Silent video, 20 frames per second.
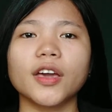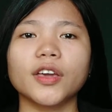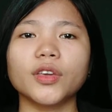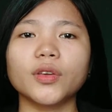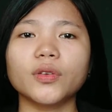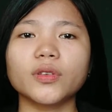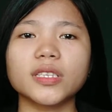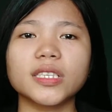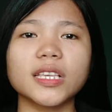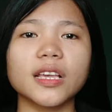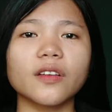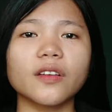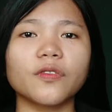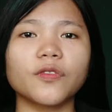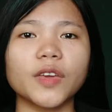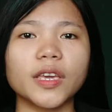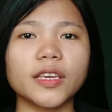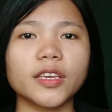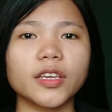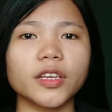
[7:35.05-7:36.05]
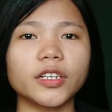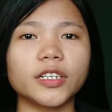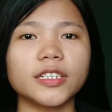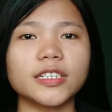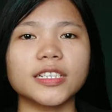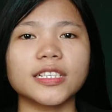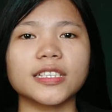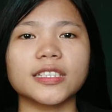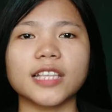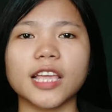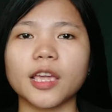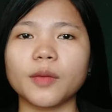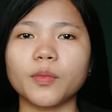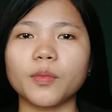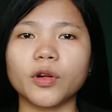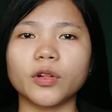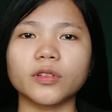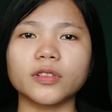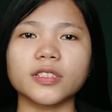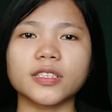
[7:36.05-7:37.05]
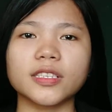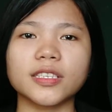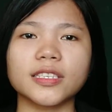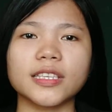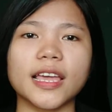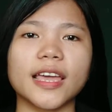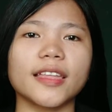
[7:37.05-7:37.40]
using figures, tables,